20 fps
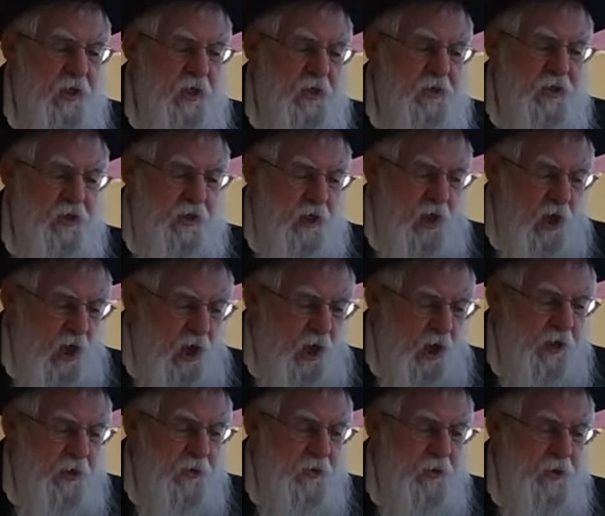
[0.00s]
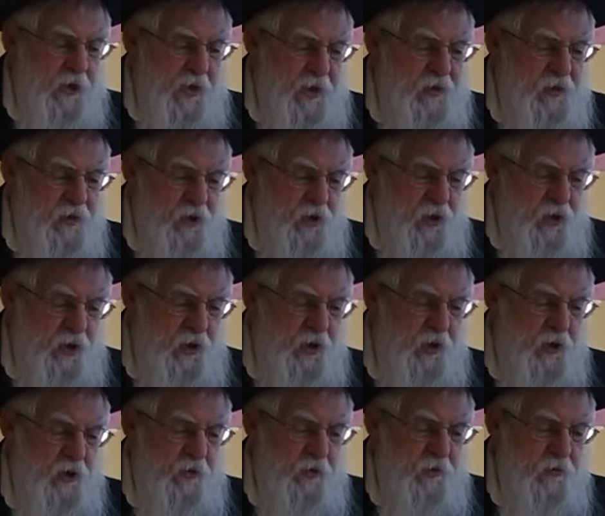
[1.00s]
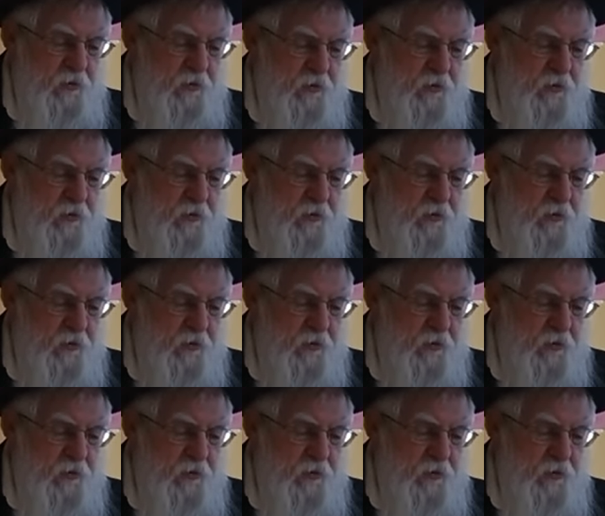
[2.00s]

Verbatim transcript: It's like arguing against the